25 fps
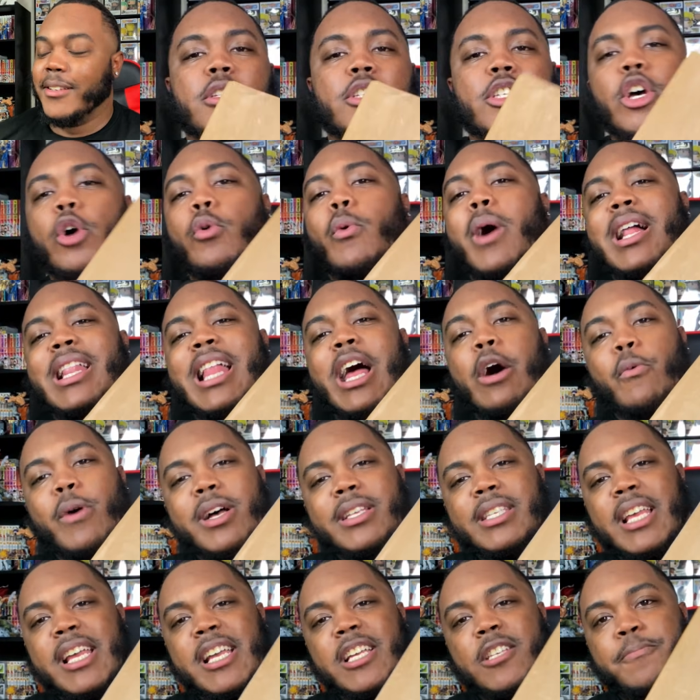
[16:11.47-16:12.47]
So while I
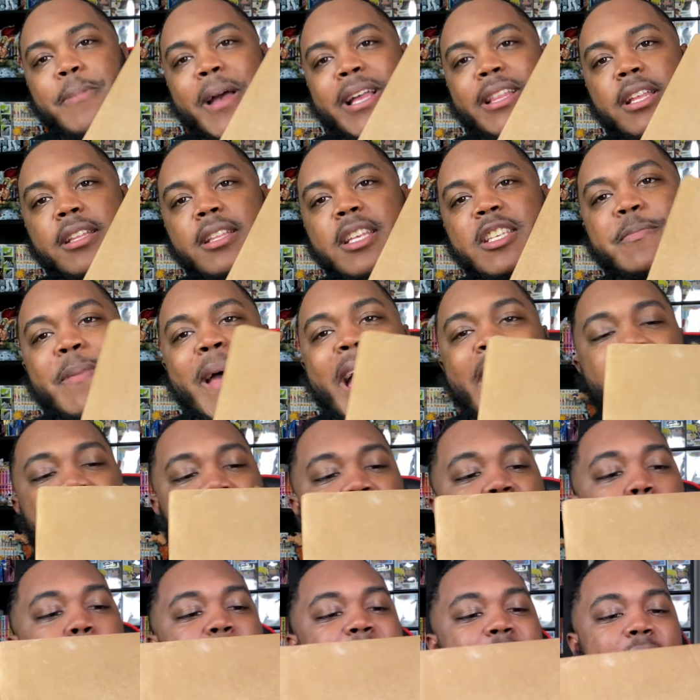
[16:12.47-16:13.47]
wasn't expecting this
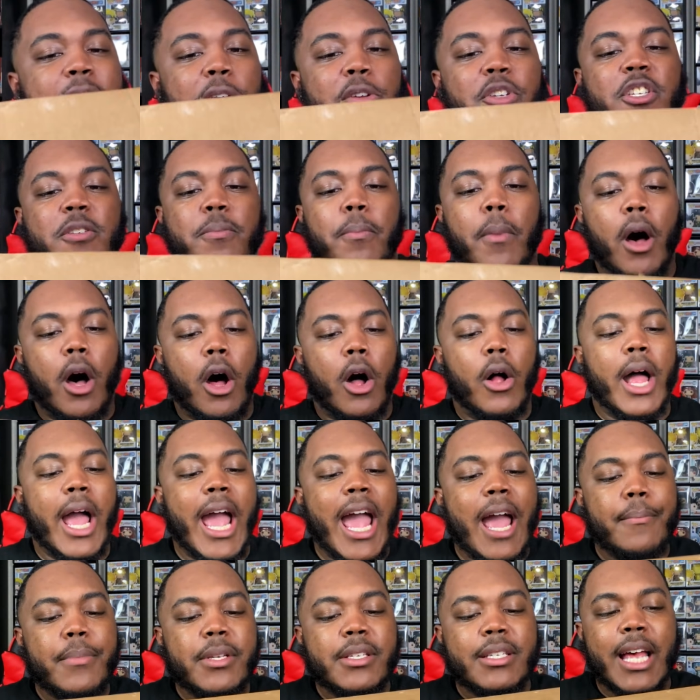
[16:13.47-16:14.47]
package to be so small,
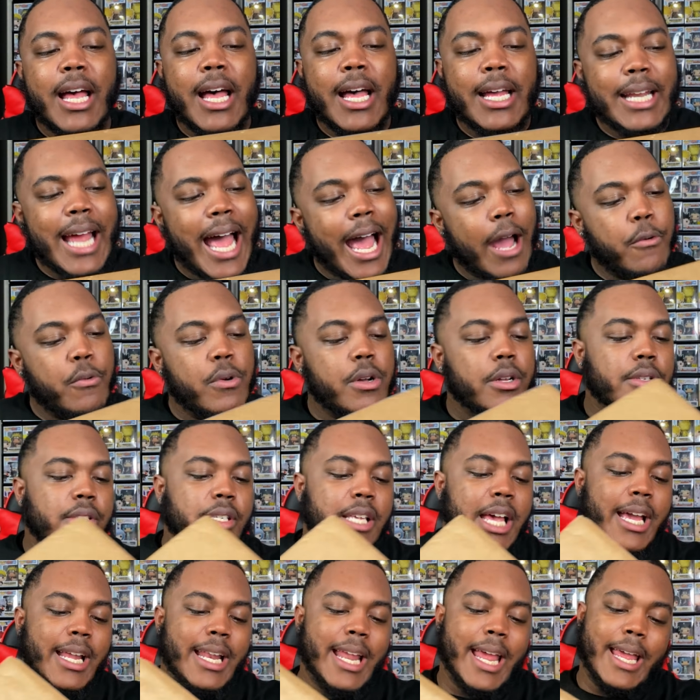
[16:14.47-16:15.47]
Amazon, I will
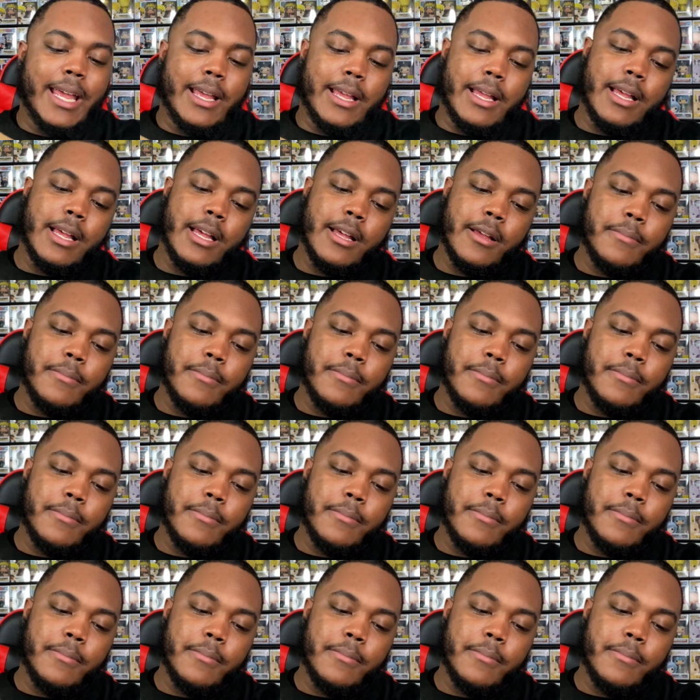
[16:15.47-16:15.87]
say that